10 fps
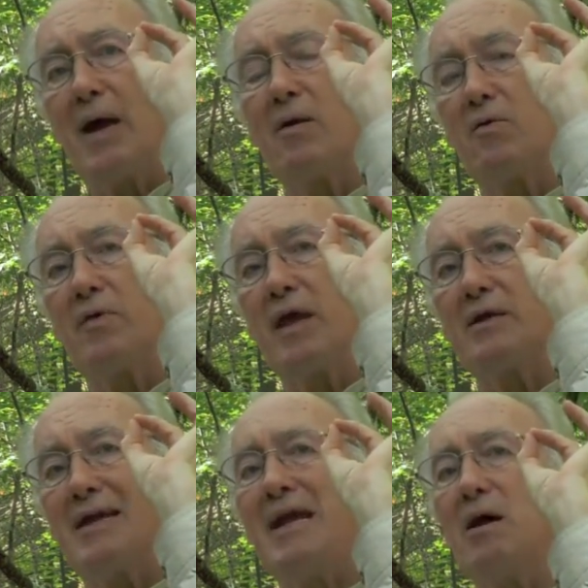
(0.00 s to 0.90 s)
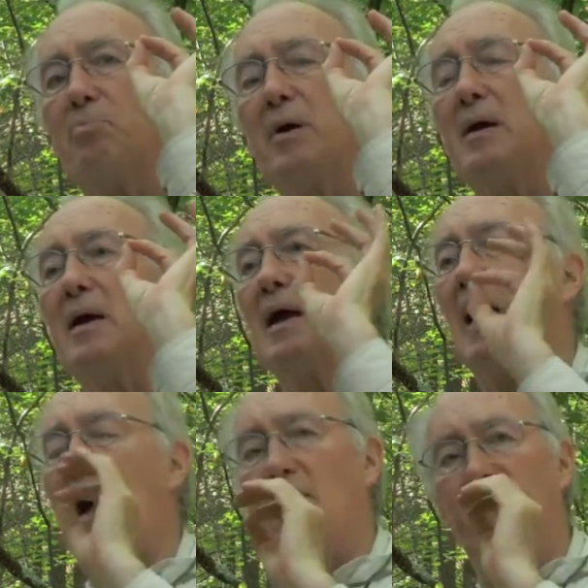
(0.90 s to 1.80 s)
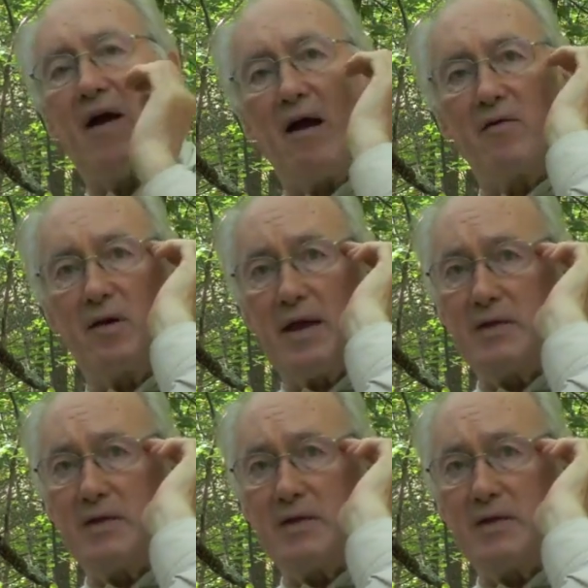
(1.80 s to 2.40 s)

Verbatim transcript: right on that tip, I'll fire the